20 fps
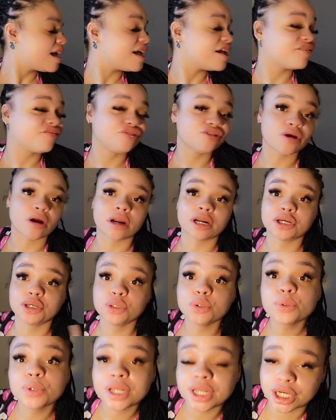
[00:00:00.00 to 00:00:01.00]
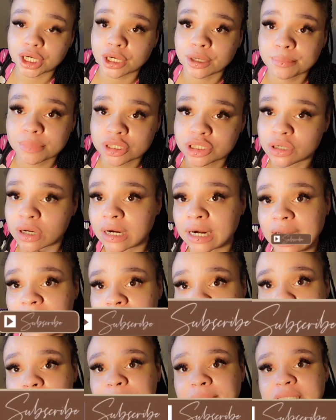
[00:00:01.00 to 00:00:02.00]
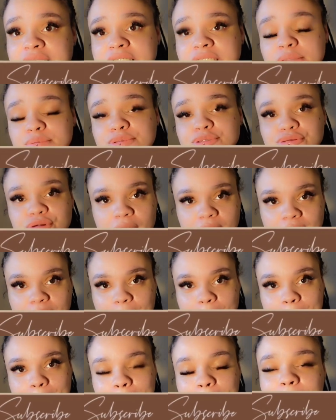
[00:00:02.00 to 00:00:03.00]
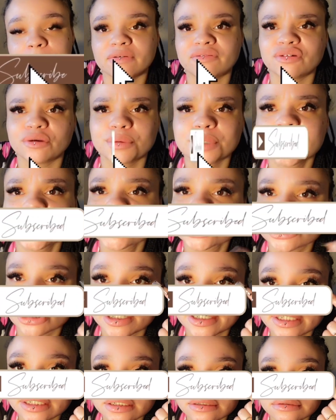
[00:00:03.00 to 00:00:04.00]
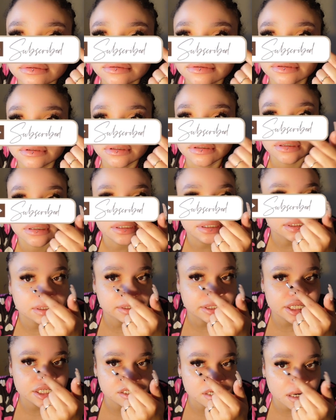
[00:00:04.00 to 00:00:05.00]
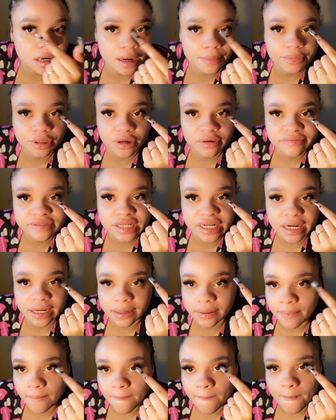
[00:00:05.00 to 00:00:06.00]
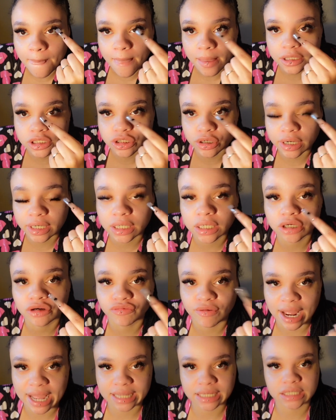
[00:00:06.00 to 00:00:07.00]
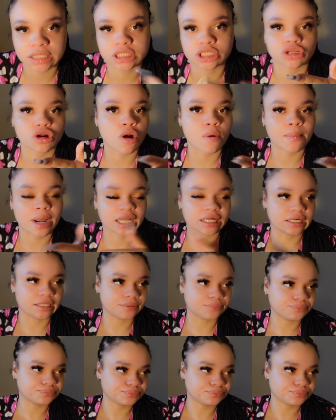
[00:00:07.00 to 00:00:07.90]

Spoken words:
If you are new here, be sure to like, comment, and subscribe. Before we get started, these are coming off today, so they look raggedy, so don't mind it.